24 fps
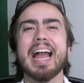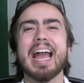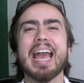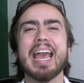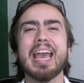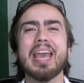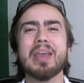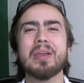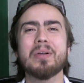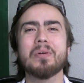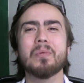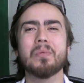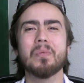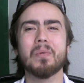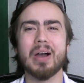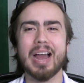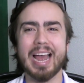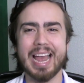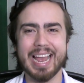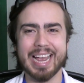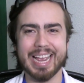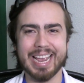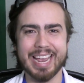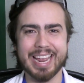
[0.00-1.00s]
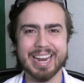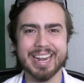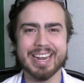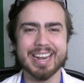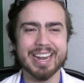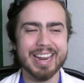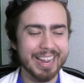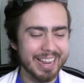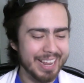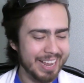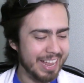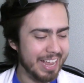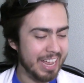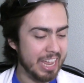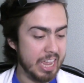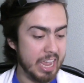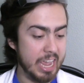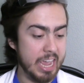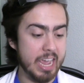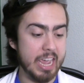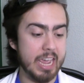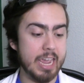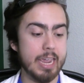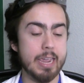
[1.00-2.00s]
a wagon,
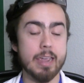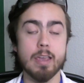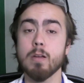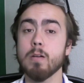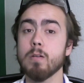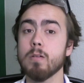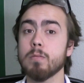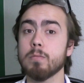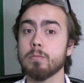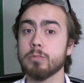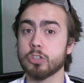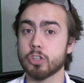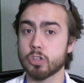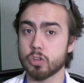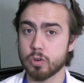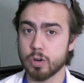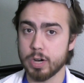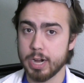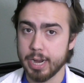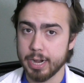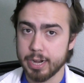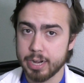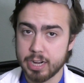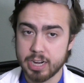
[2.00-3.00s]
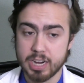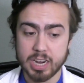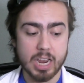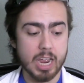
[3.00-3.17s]
a truck,